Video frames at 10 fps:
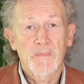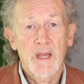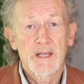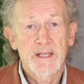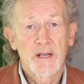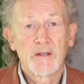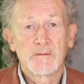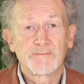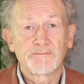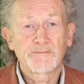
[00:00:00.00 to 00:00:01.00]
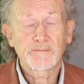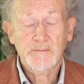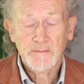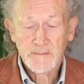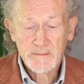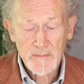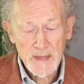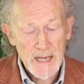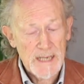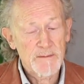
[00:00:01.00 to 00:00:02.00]
So,
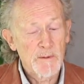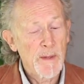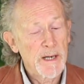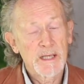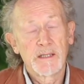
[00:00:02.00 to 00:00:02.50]
as with many